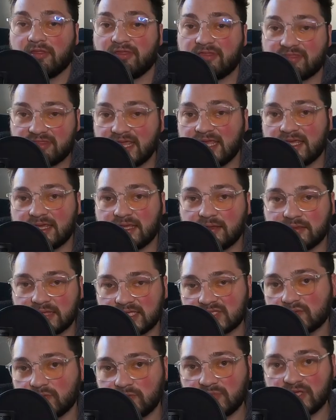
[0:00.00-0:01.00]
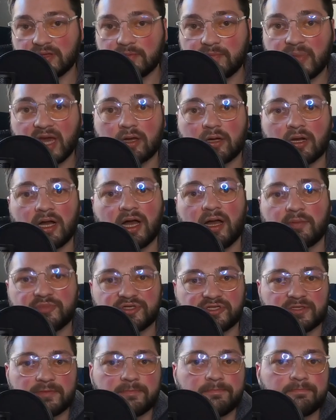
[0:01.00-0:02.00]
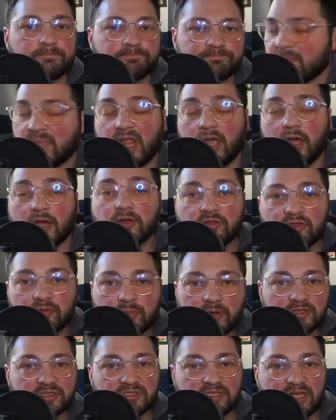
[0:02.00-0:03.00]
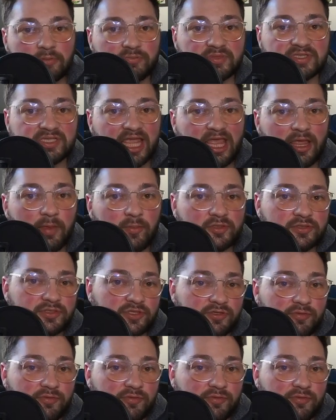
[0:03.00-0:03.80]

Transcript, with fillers: thinking this would be the better option. Another person that was able to